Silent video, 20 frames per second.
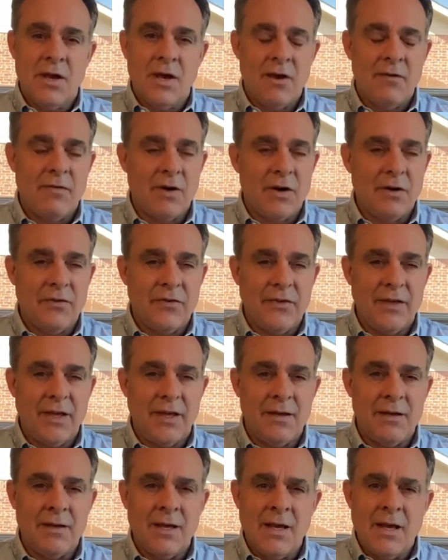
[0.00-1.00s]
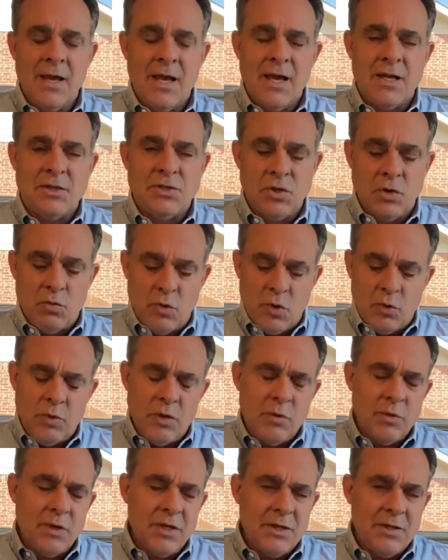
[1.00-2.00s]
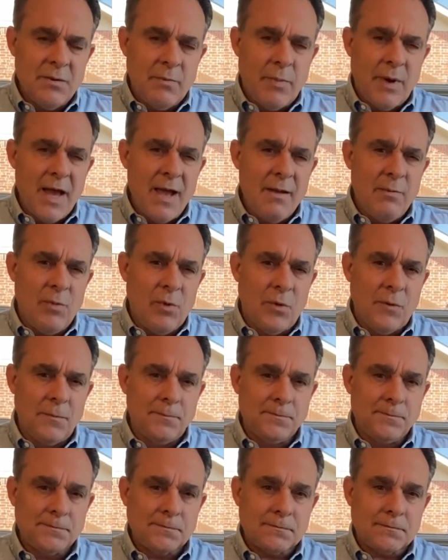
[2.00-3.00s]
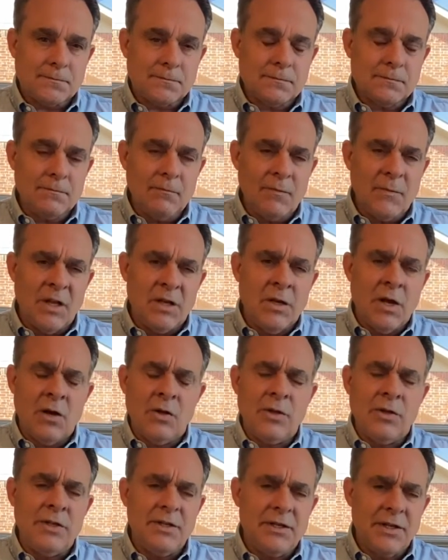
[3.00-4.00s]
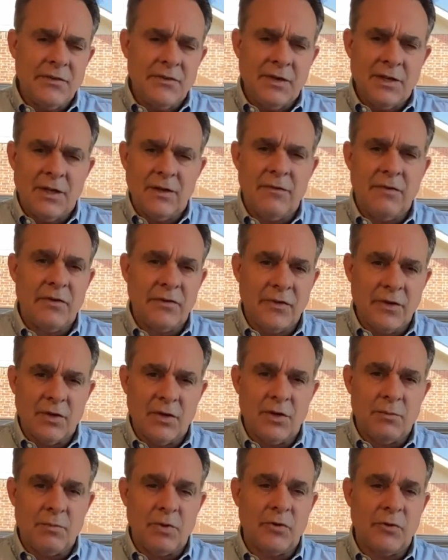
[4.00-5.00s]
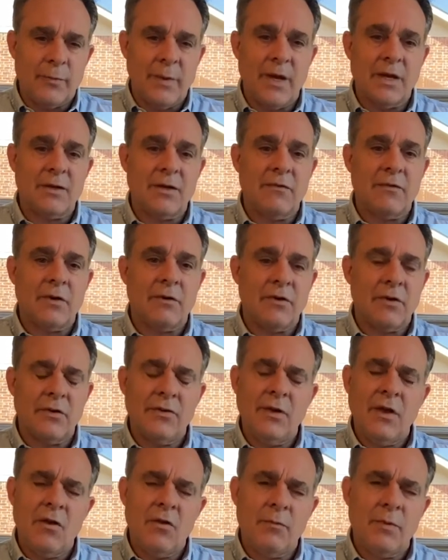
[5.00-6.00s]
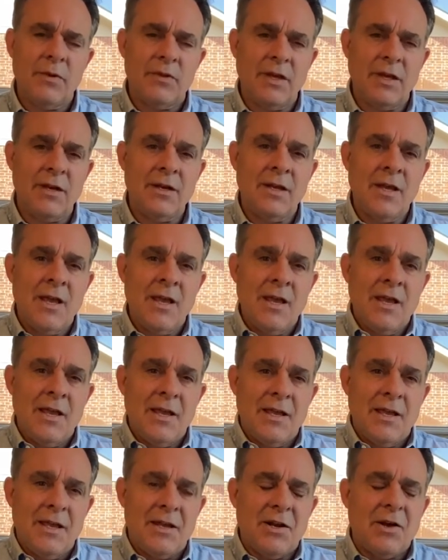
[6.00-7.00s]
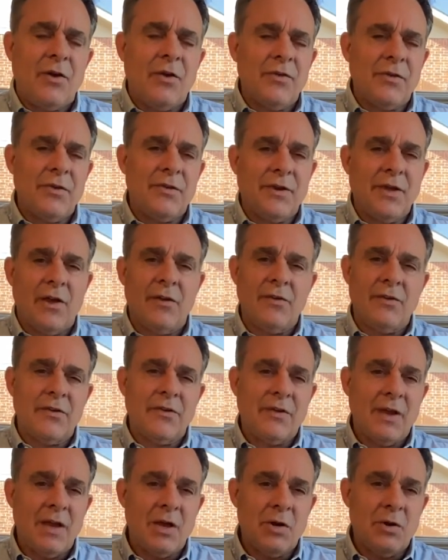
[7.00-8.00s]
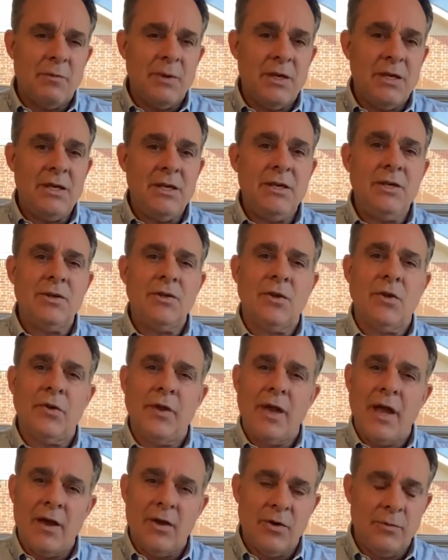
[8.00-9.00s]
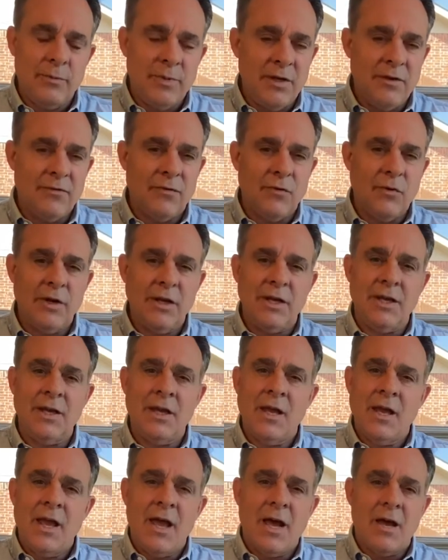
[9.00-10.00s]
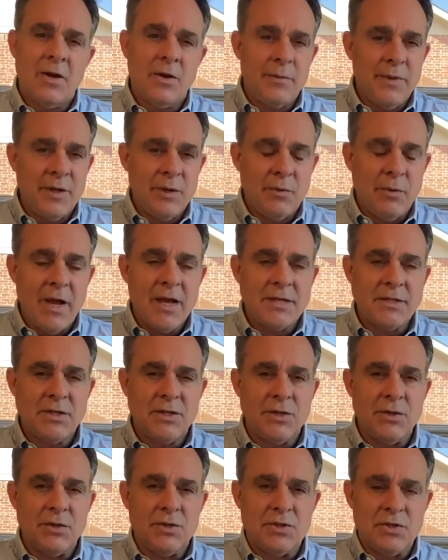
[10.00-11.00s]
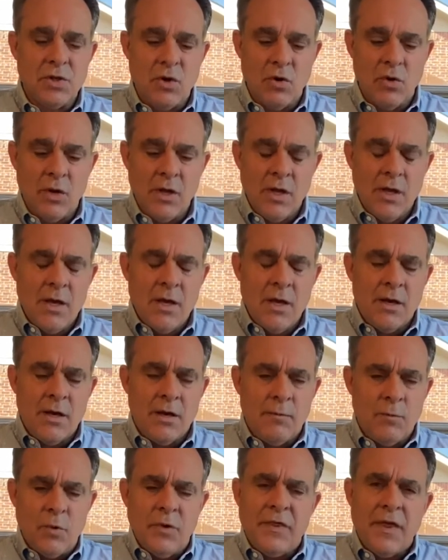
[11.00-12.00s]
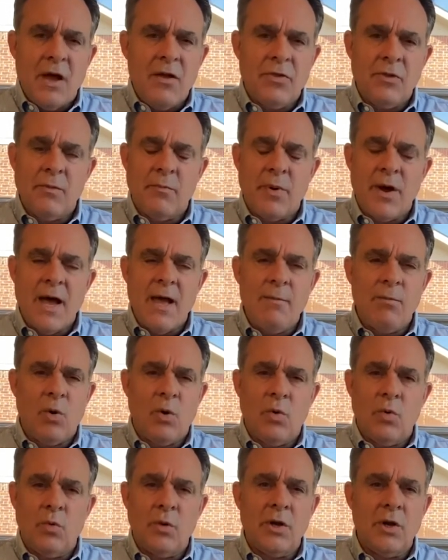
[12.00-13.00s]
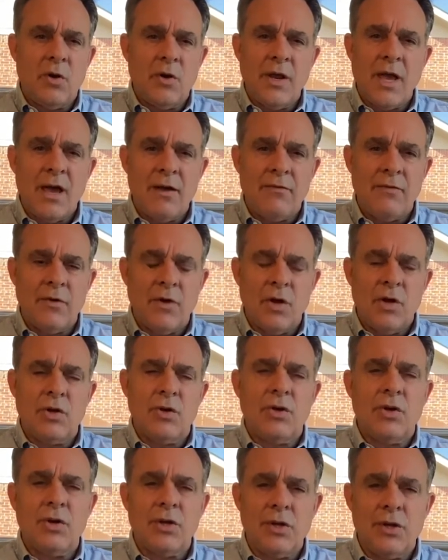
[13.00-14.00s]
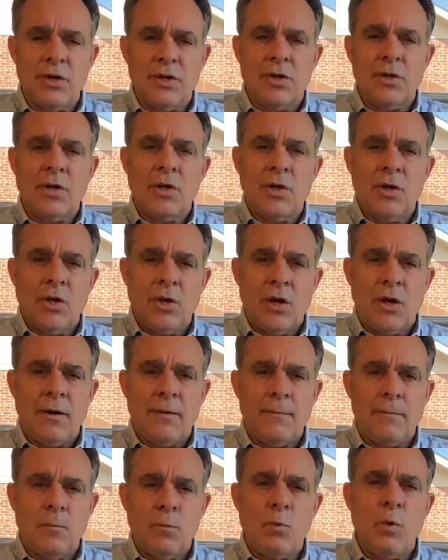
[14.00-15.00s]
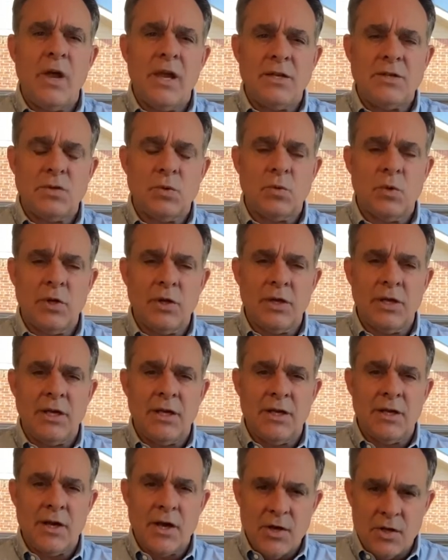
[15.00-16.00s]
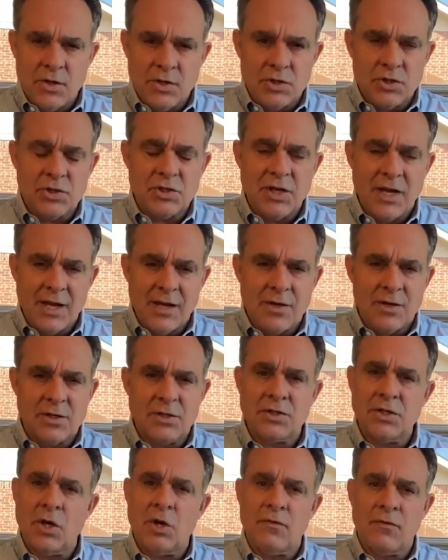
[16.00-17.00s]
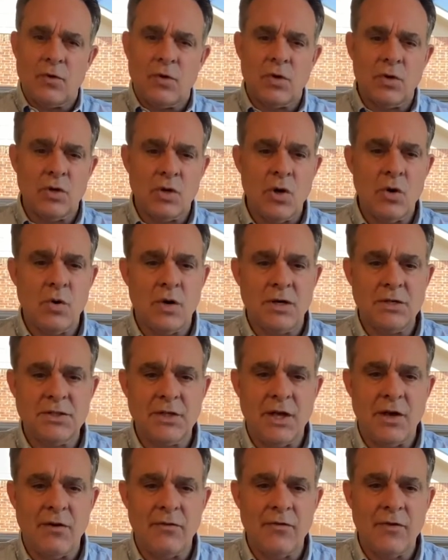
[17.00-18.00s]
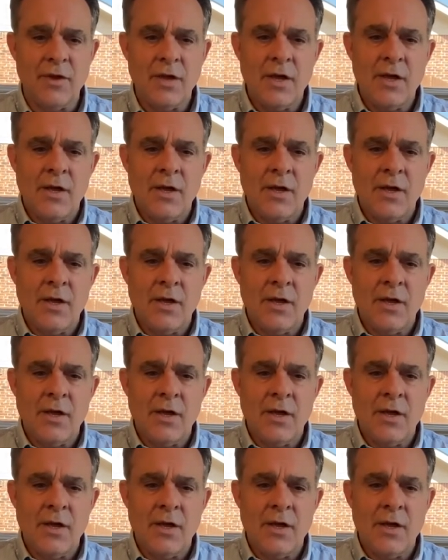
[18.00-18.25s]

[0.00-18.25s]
of our sin. And so when we read the Bible, not only does it give us a good perspective of ourselves, but then it also tells us how to be healed, how to be free, how to be rescued. So without the Bible, we don't have a good way to really understand ourselves or know ourselves.